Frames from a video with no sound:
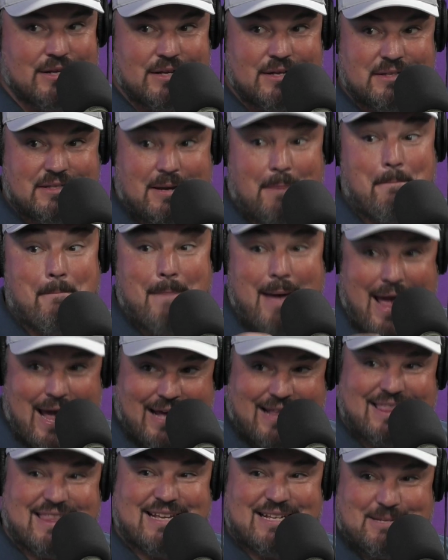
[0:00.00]
to
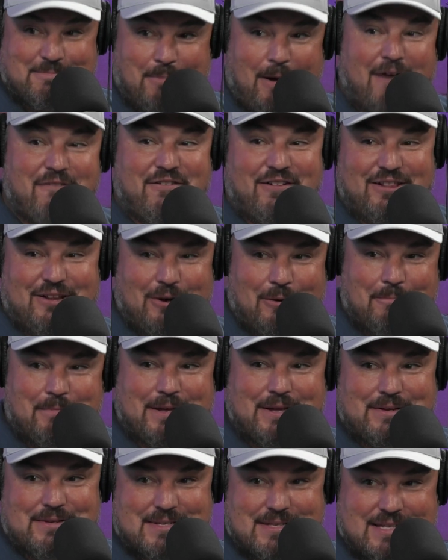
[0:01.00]
make this Buffalo
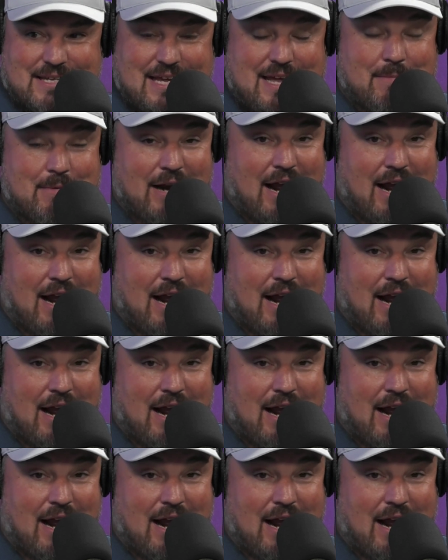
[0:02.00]
Bills team?